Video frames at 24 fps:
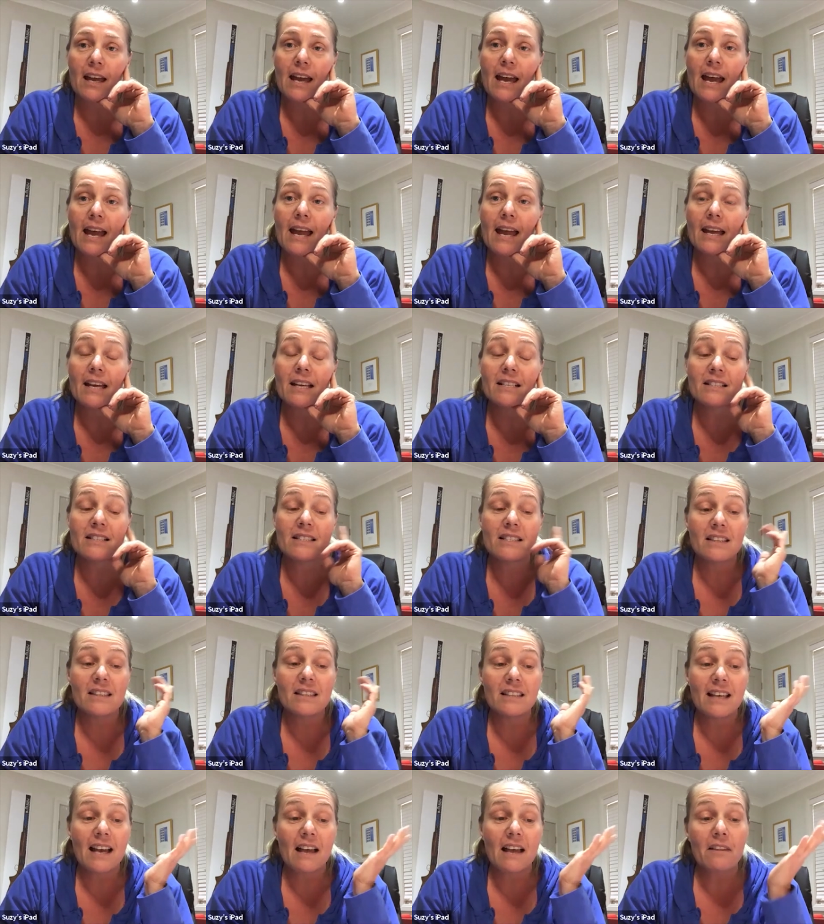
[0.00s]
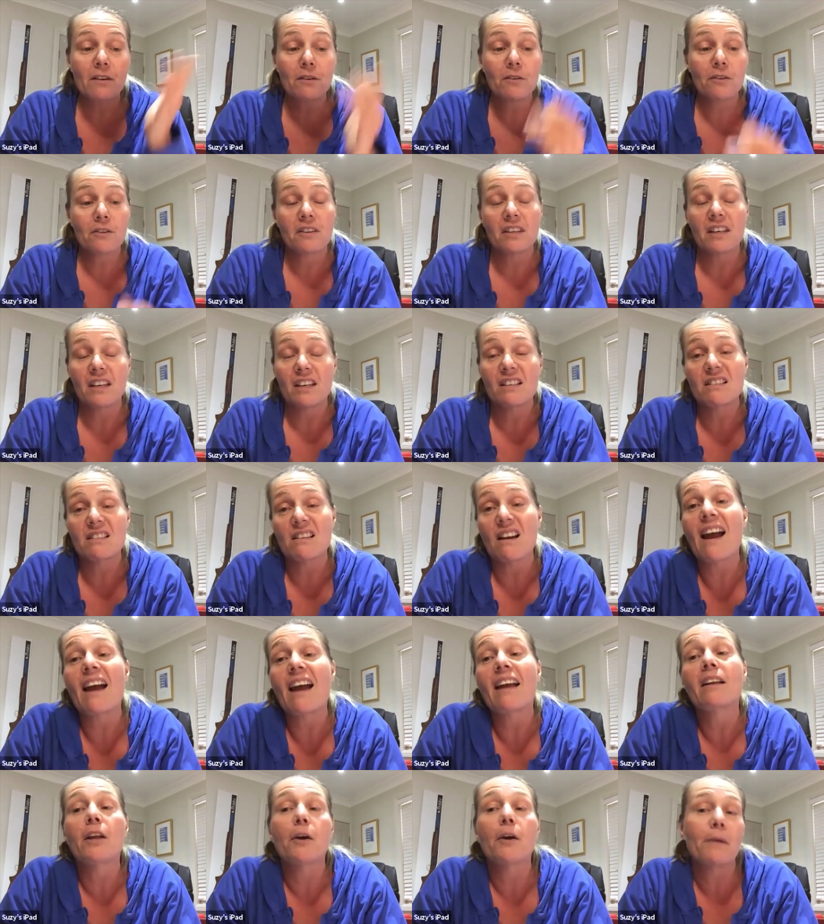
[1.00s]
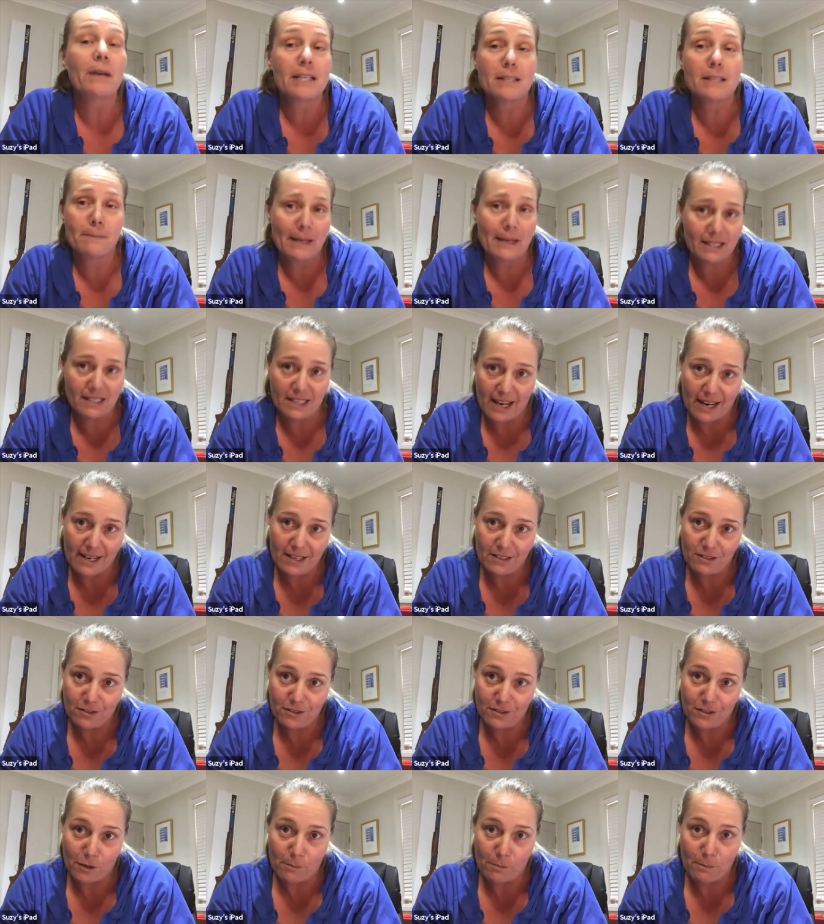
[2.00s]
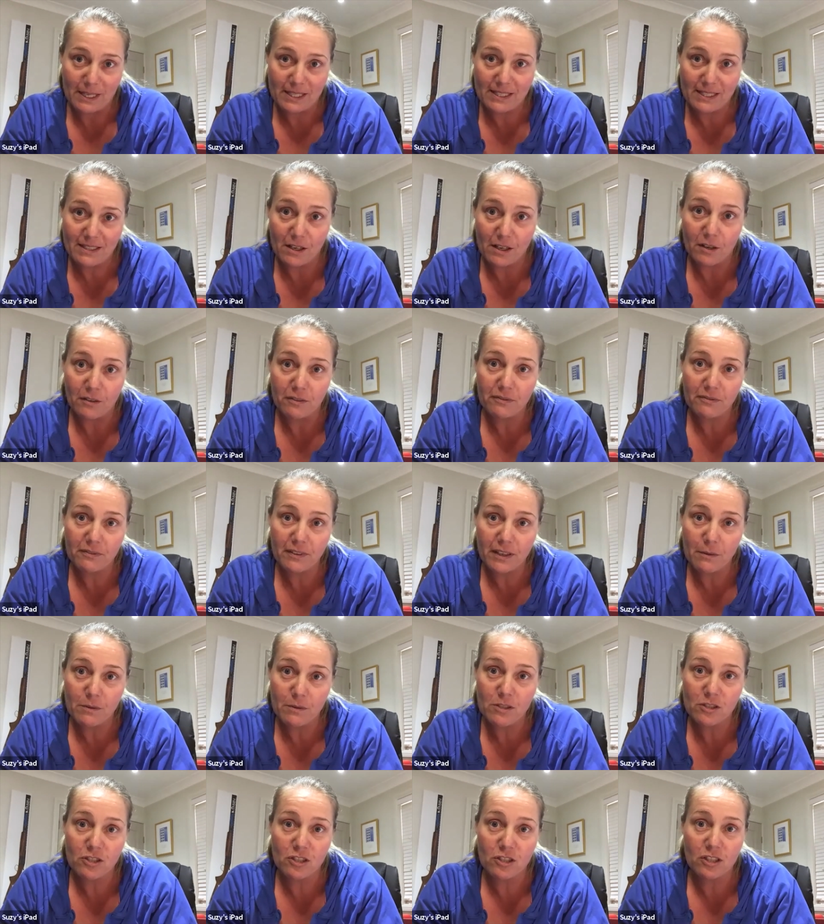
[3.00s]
And the other good thing is I had no expectations on myself. It was